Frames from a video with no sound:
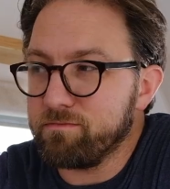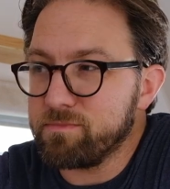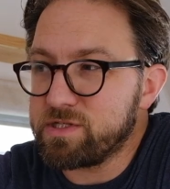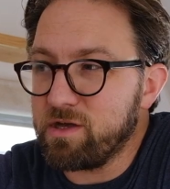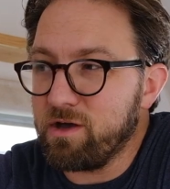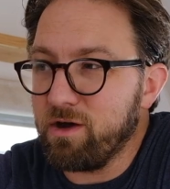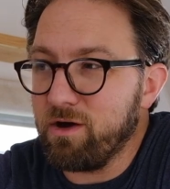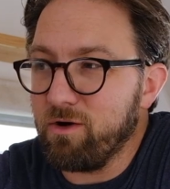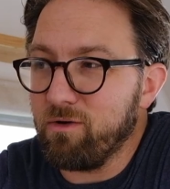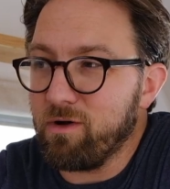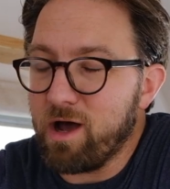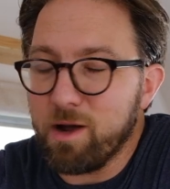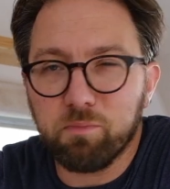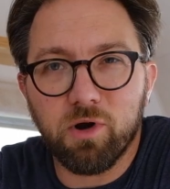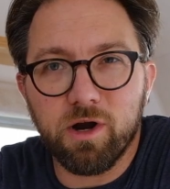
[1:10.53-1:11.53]
So
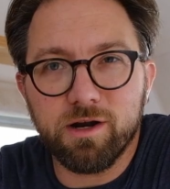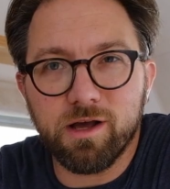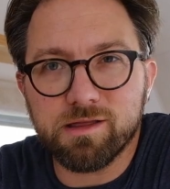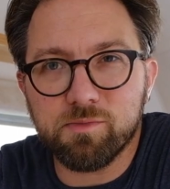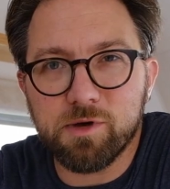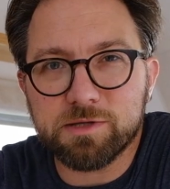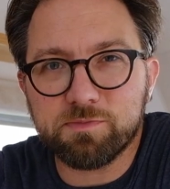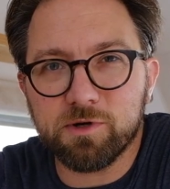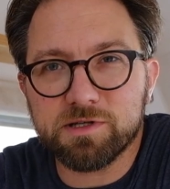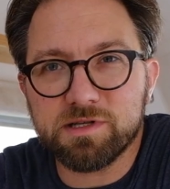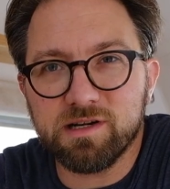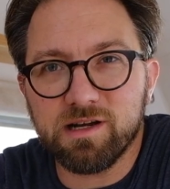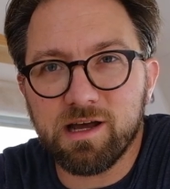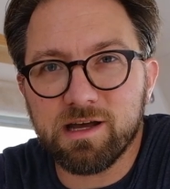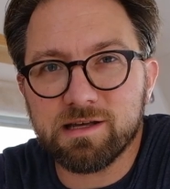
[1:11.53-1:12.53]
I'm probably not the best person
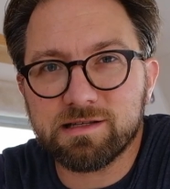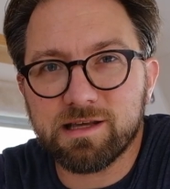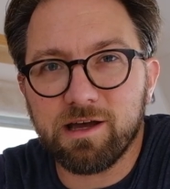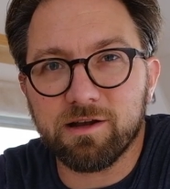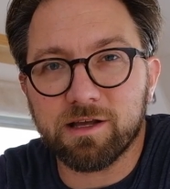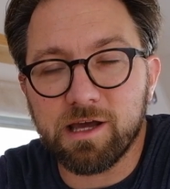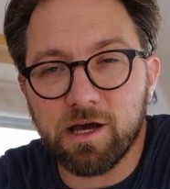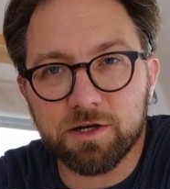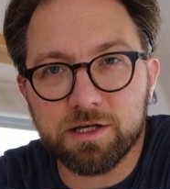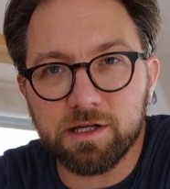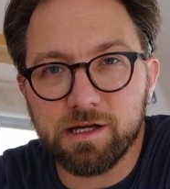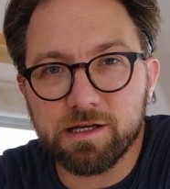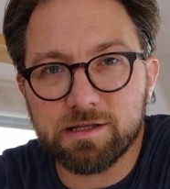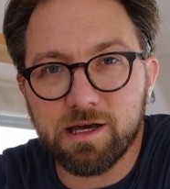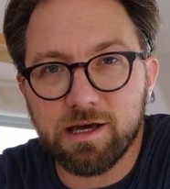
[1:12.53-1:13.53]
to ask how to
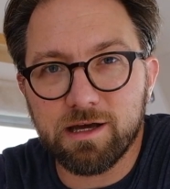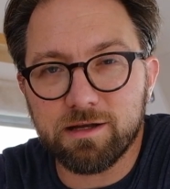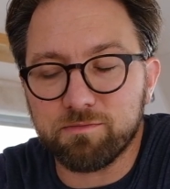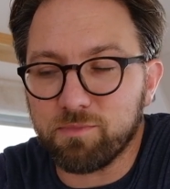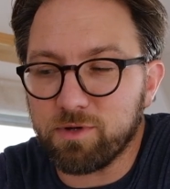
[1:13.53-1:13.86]
calculate that,